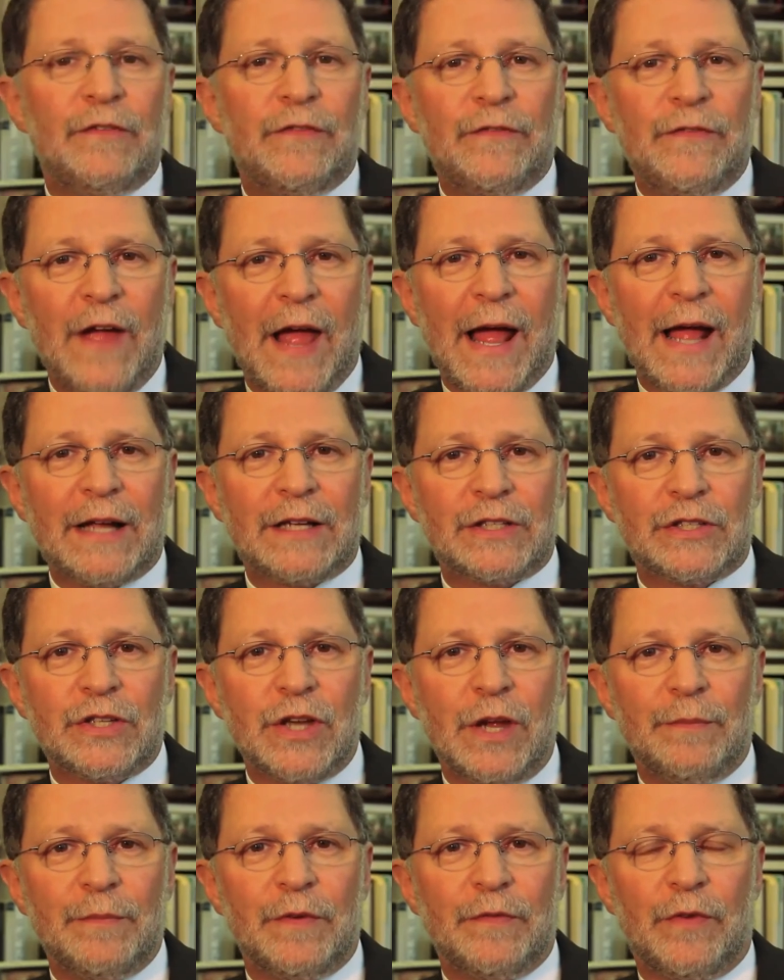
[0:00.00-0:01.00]
fact,
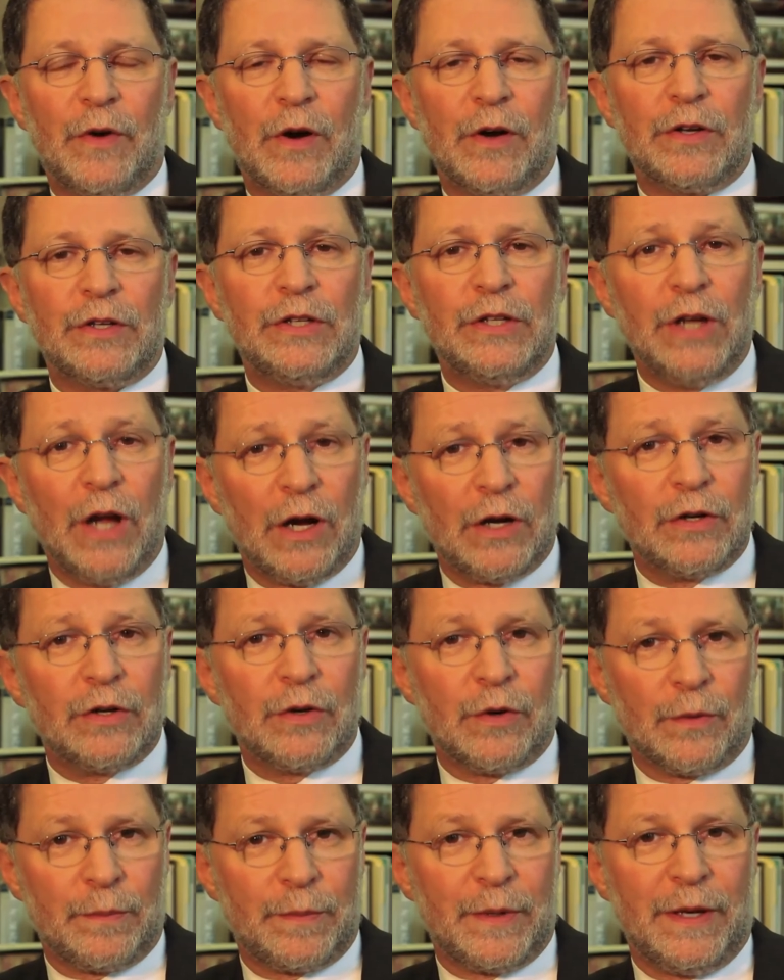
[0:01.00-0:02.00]
some of our
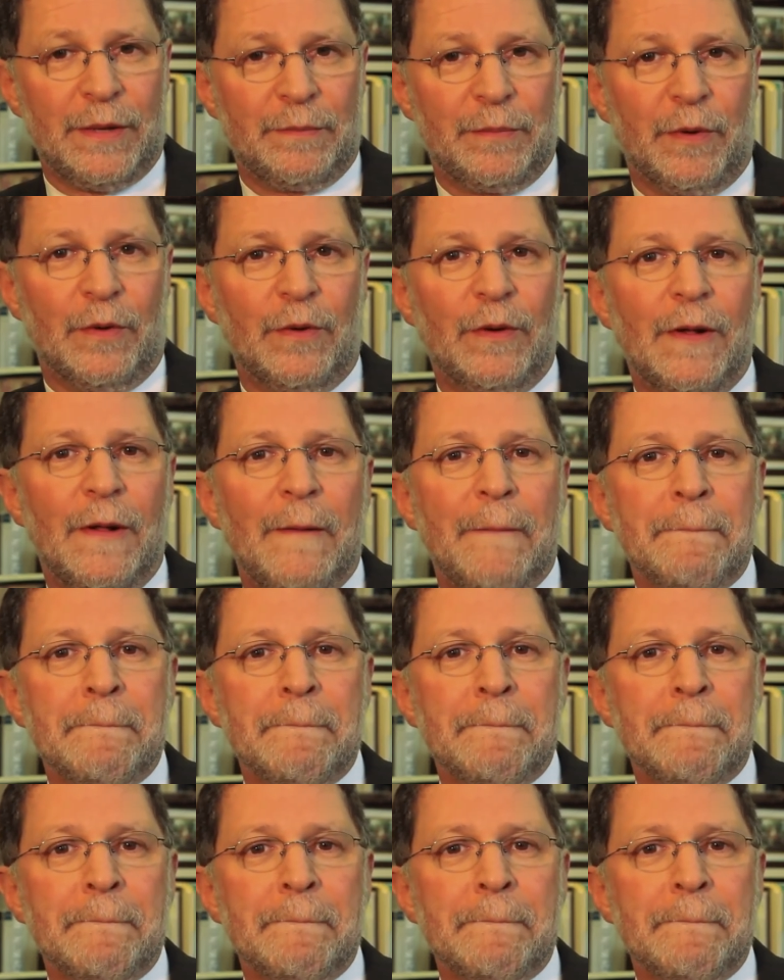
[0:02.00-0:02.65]
younger people